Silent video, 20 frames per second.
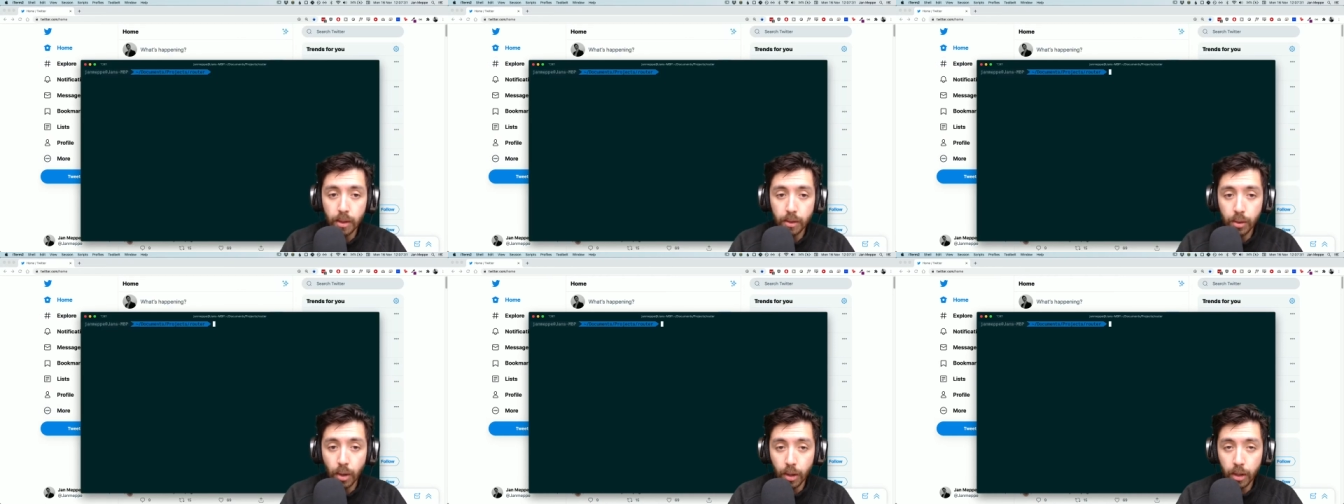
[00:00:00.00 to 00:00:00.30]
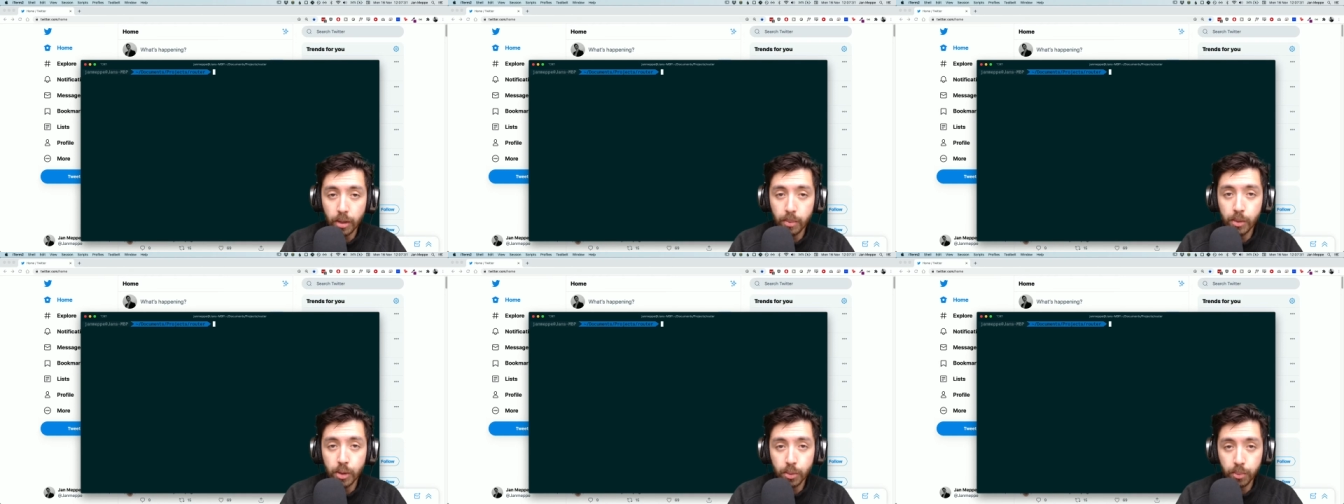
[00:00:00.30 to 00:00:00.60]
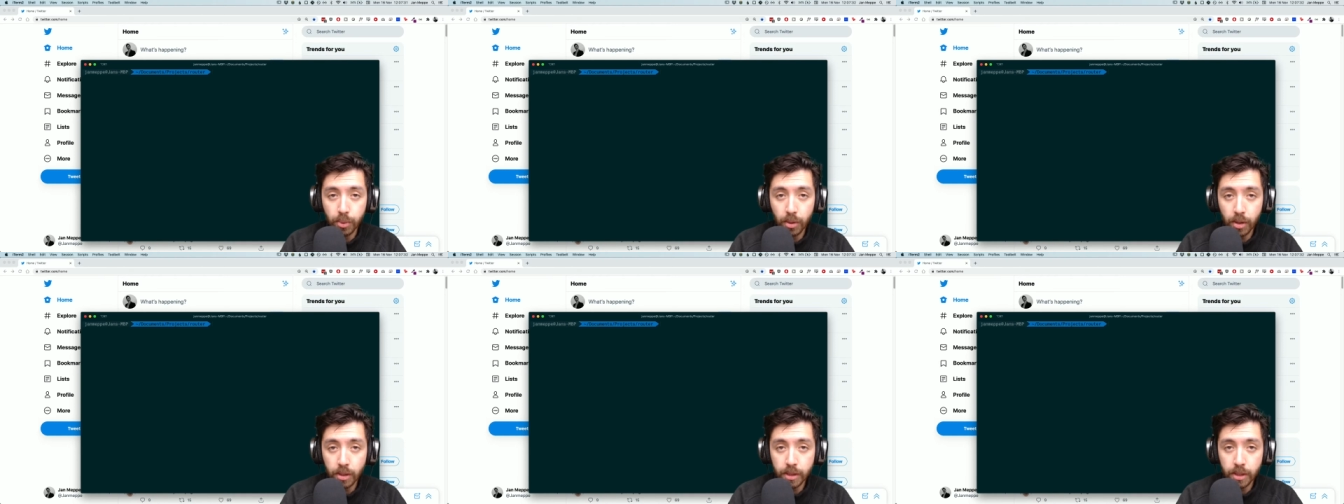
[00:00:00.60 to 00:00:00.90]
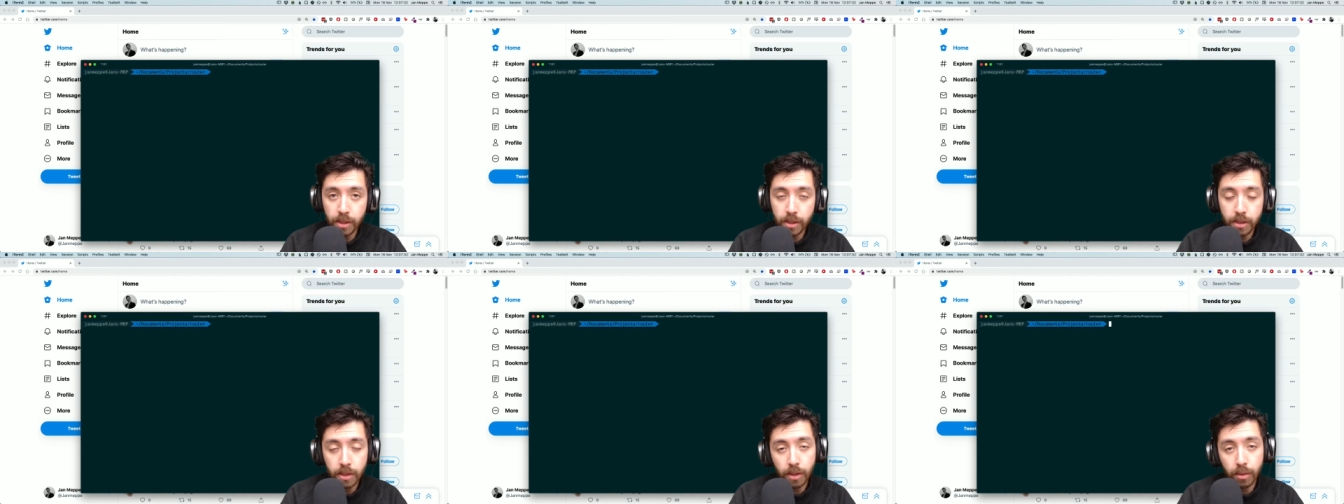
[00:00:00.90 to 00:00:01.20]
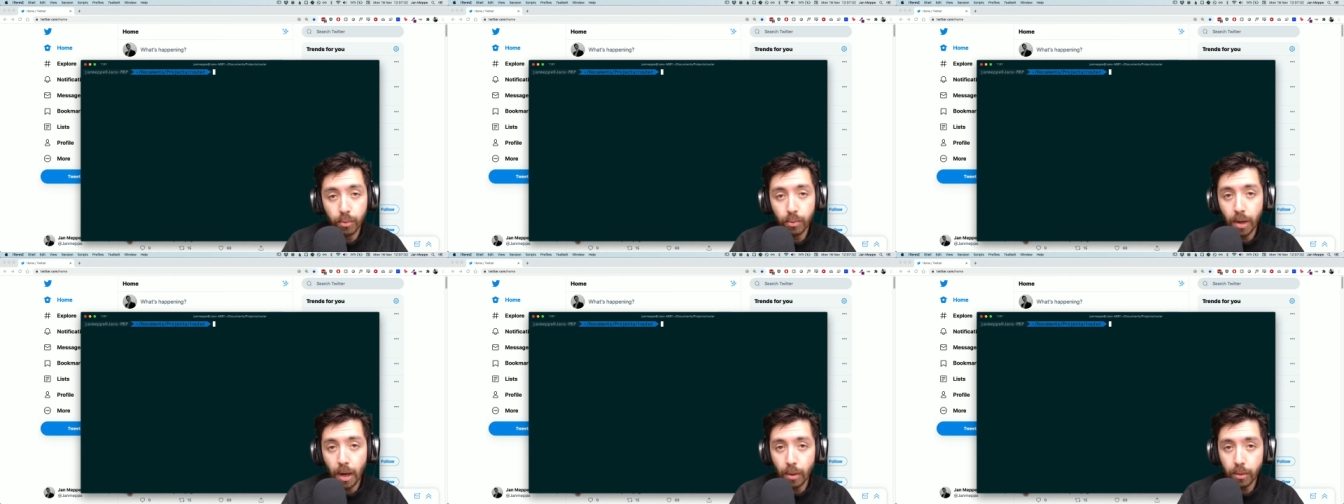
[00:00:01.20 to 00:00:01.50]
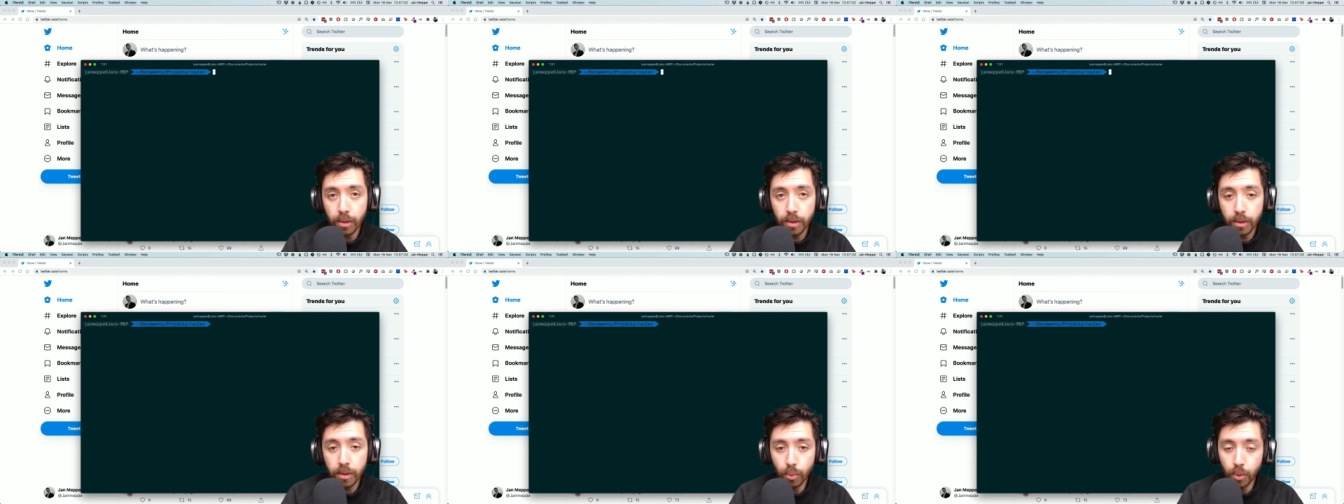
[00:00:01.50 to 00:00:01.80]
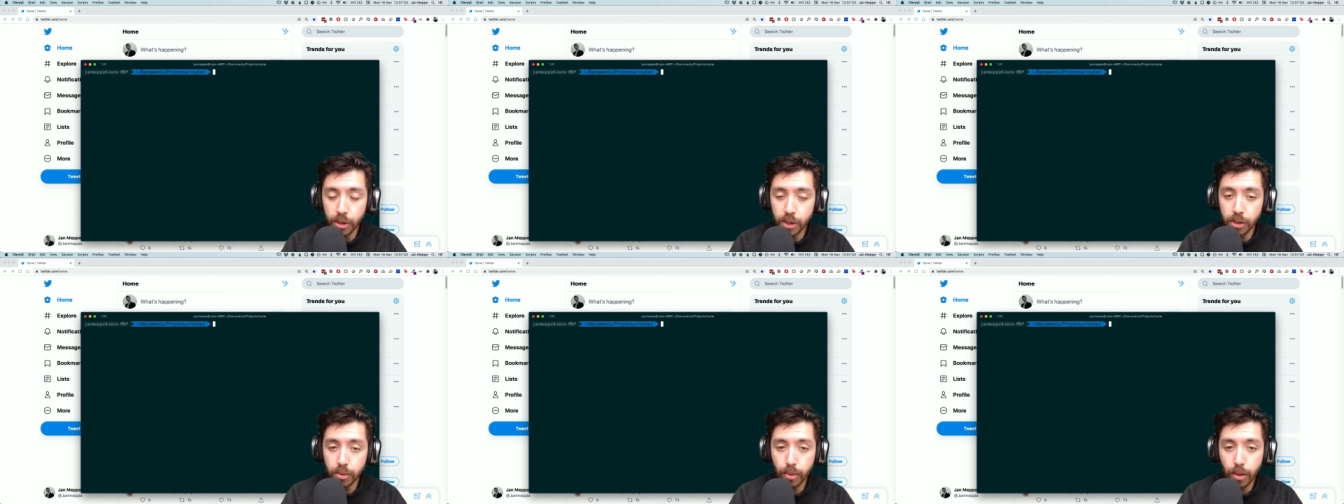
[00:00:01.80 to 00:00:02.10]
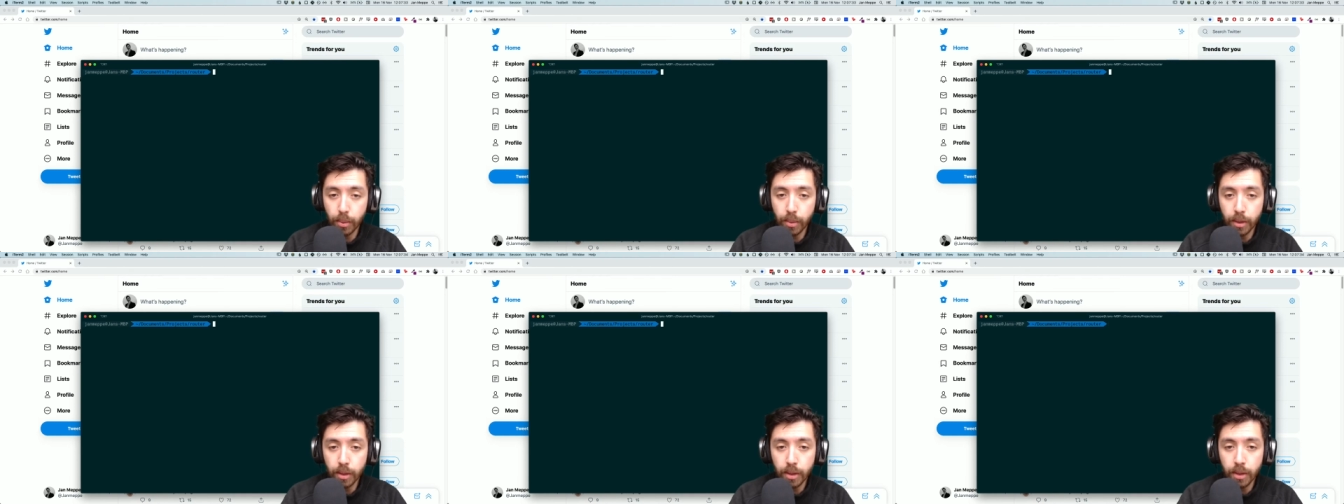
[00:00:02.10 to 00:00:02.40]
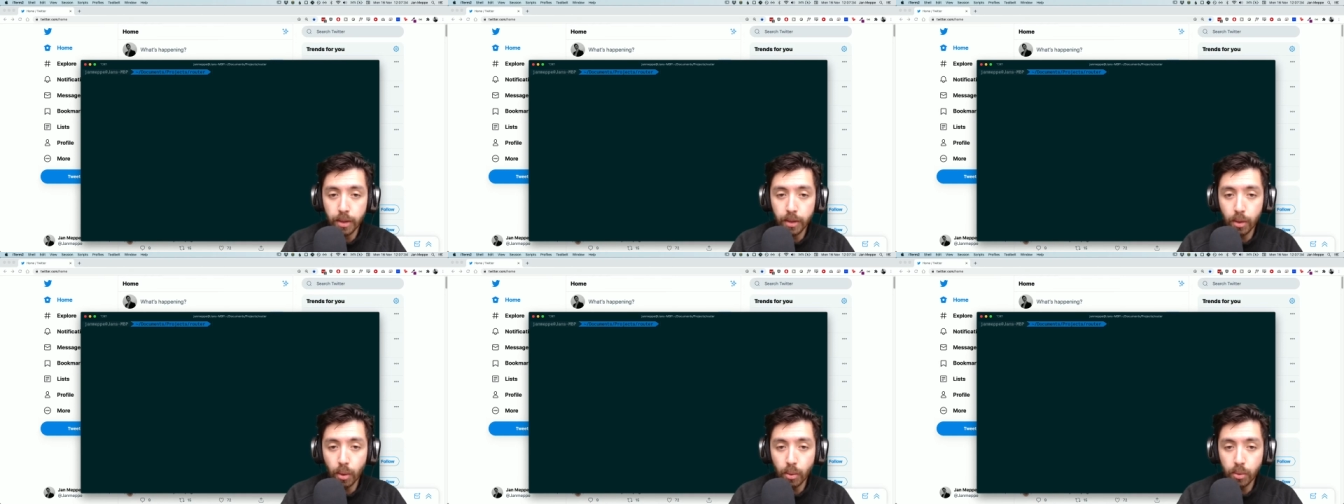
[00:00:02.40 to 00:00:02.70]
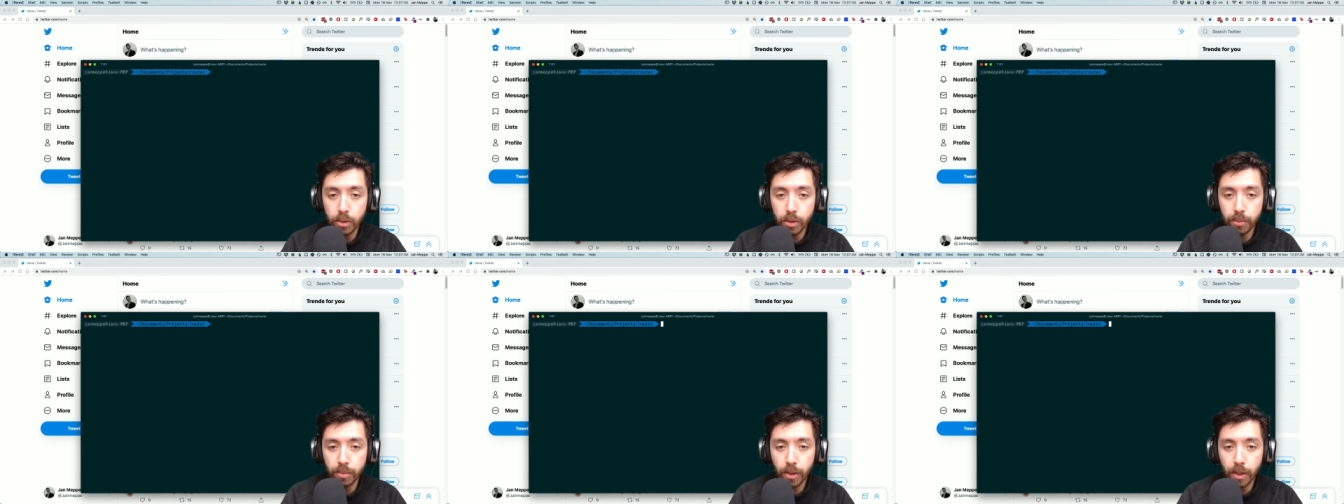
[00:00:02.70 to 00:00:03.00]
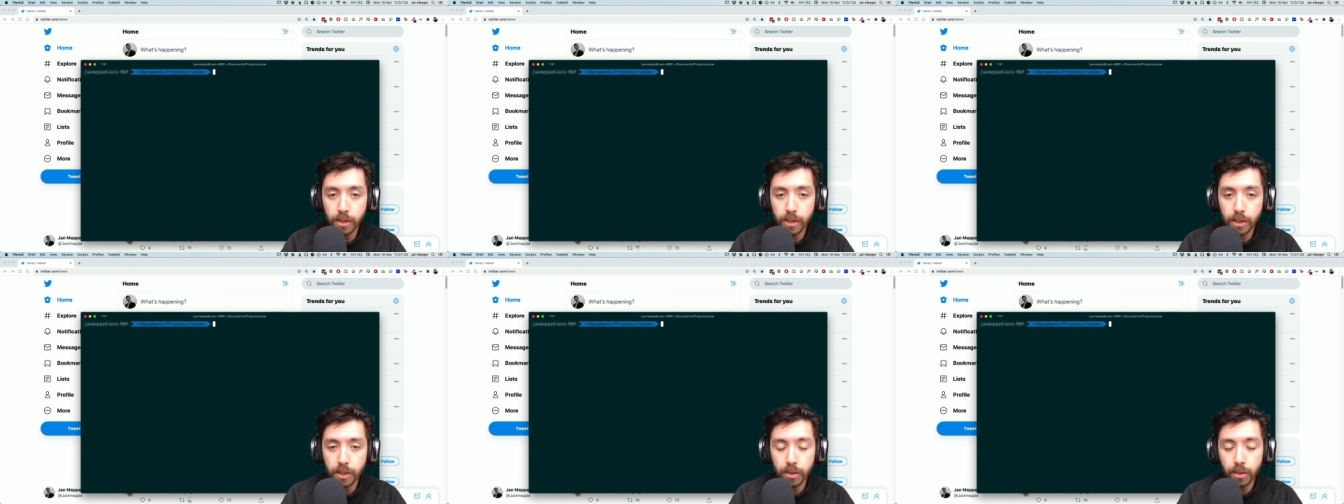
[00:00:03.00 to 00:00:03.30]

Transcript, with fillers: documents projects and then router, which is where we're going to host the project.